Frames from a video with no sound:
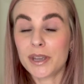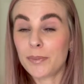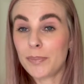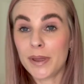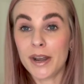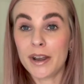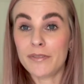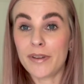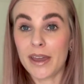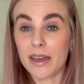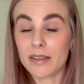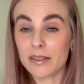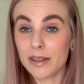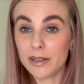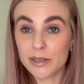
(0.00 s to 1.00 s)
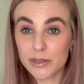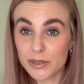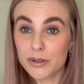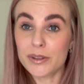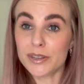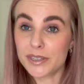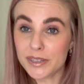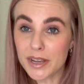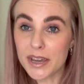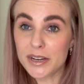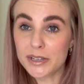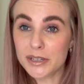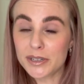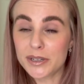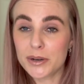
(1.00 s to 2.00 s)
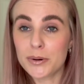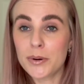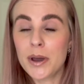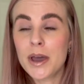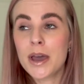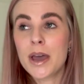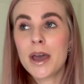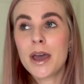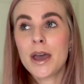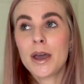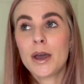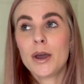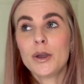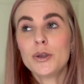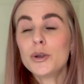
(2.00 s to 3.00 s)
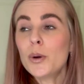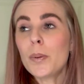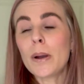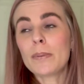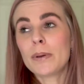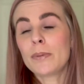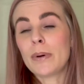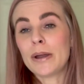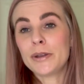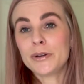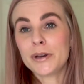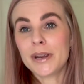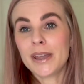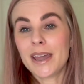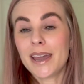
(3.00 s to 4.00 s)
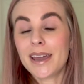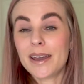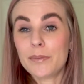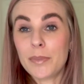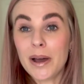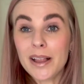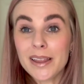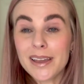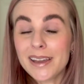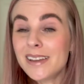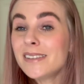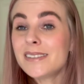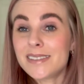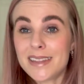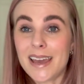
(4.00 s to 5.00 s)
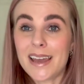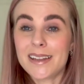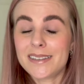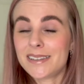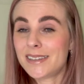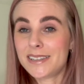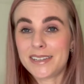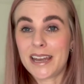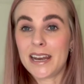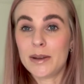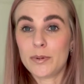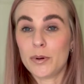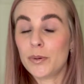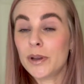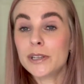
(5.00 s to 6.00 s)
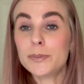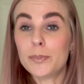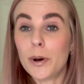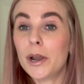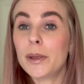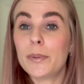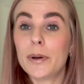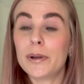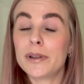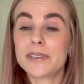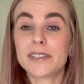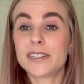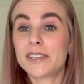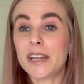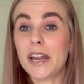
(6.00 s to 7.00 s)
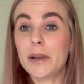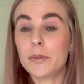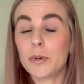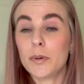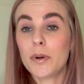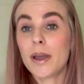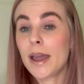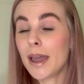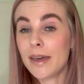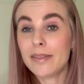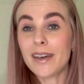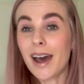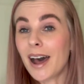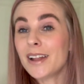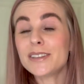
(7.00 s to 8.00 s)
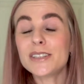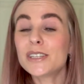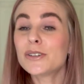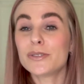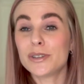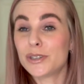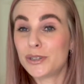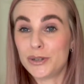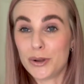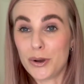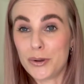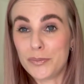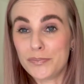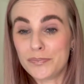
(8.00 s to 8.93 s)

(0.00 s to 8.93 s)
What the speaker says: competitive athletes to the stage still, you're probably wondering, well, is that sustainable? Is bodybuilding sustainable? And the answer is no.